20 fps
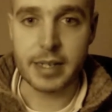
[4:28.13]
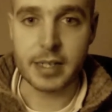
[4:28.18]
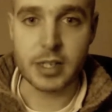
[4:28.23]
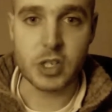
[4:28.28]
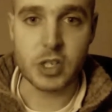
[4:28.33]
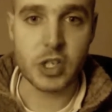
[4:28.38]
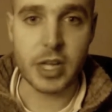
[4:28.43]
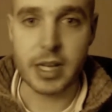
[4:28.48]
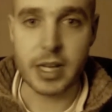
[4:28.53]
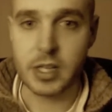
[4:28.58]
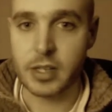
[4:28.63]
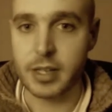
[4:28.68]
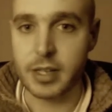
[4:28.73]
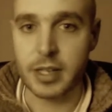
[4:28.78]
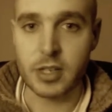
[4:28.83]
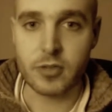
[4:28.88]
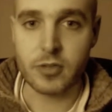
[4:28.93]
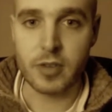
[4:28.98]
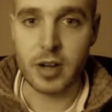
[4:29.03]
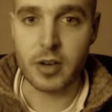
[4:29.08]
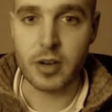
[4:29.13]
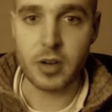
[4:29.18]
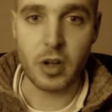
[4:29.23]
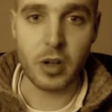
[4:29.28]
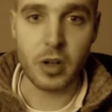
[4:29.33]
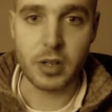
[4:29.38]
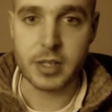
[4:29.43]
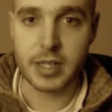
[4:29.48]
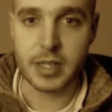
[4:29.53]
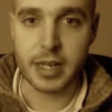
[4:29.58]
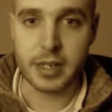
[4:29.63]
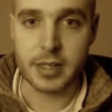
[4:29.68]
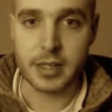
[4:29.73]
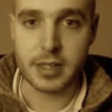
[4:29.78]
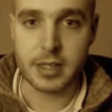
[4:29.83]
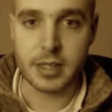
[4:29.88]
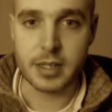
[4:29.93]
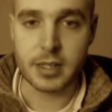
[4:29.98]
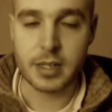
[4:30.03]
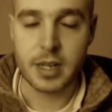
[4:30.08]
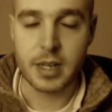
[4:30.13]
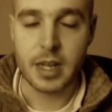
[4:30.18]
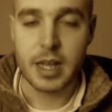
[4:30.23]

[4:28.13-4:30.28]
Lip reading: change things around, alter sentences.